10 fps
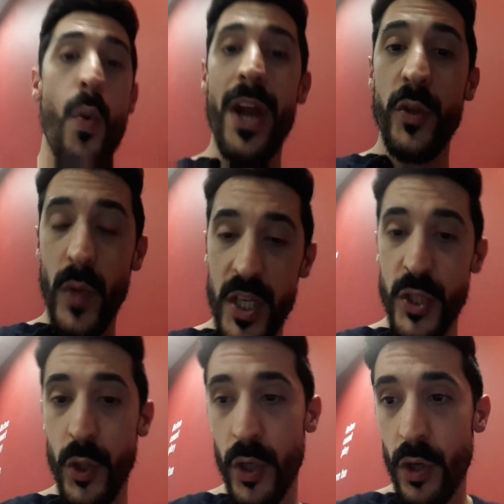where do I
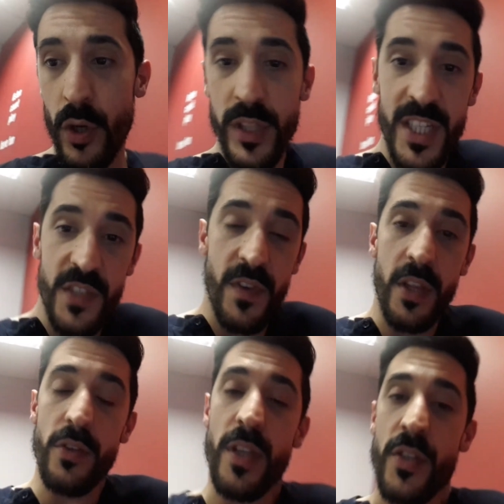store all these
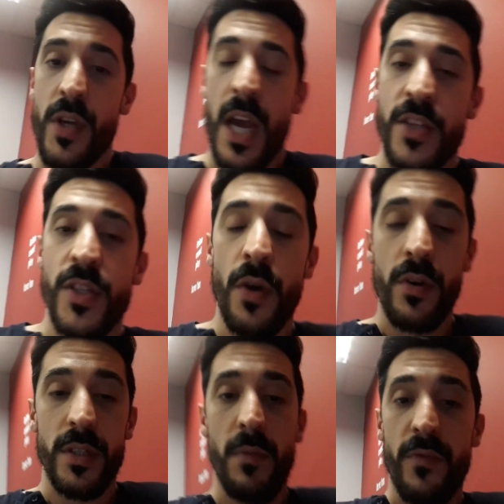videos? As you guys
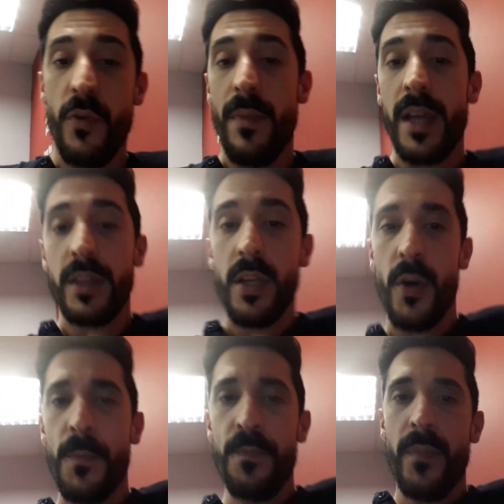know, or some of you might
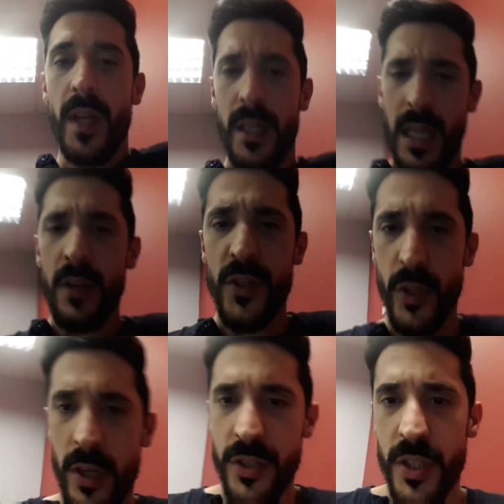know, cloud
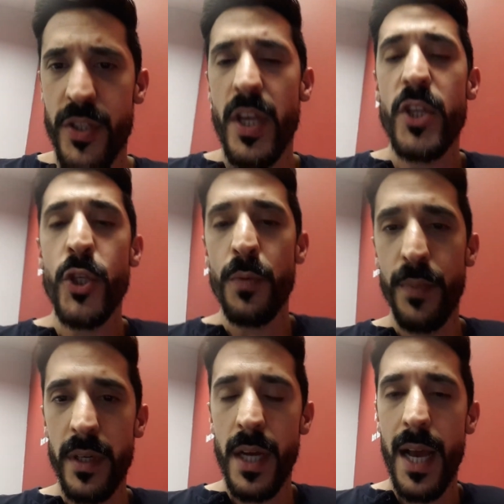storage is
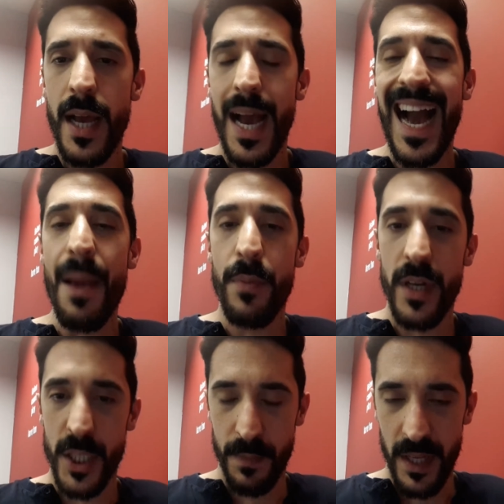super
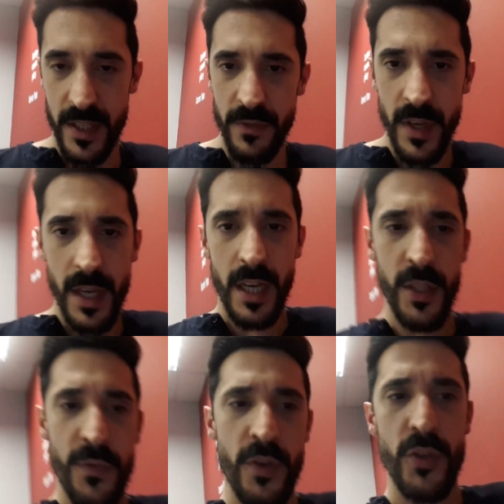hyper expensive,
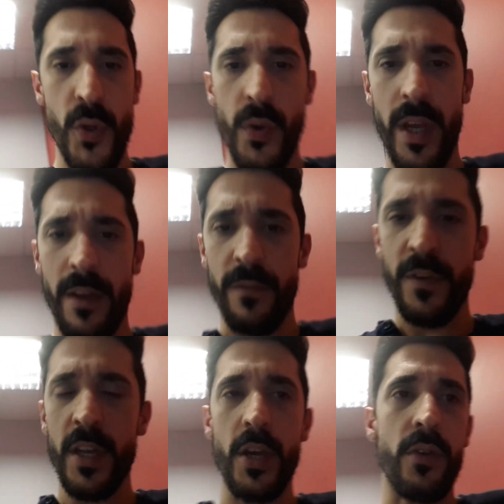and if you're doing
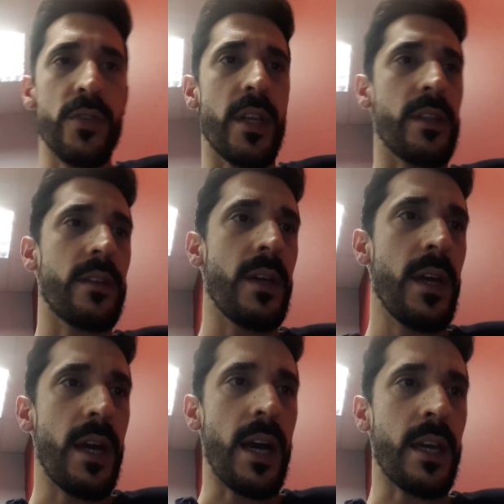videos, and
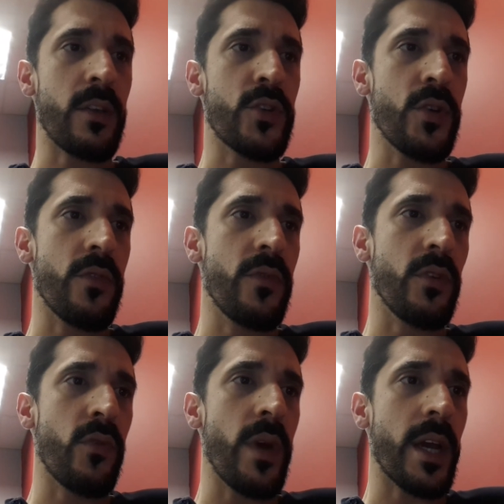I can show you
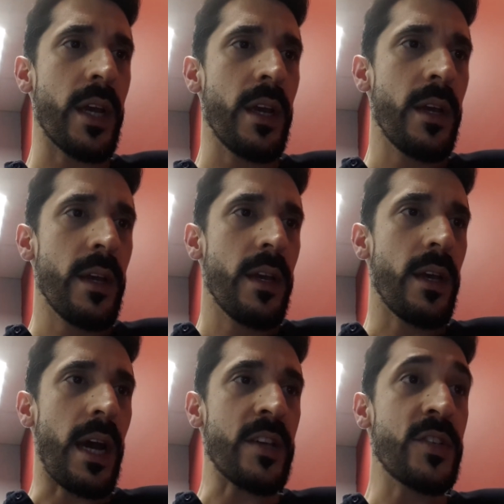real quick,
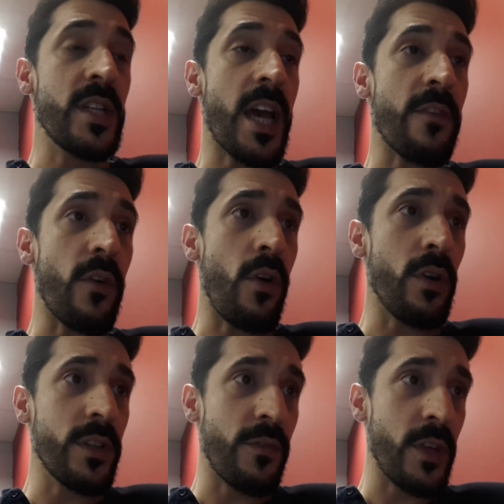I still have
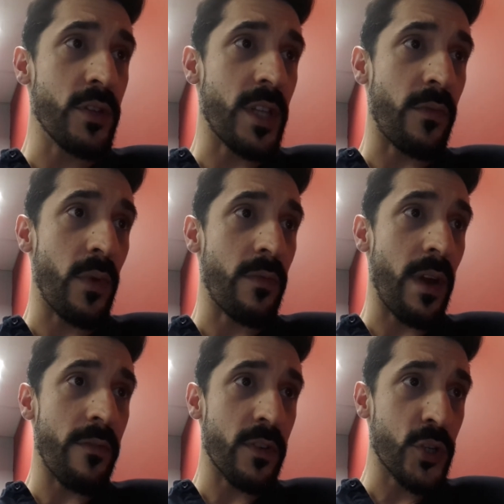all the videos that
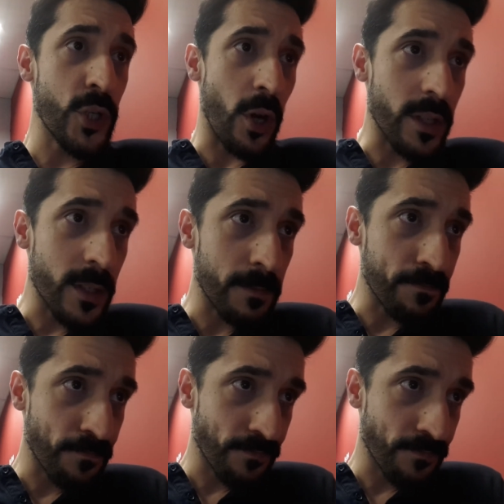we've ever shot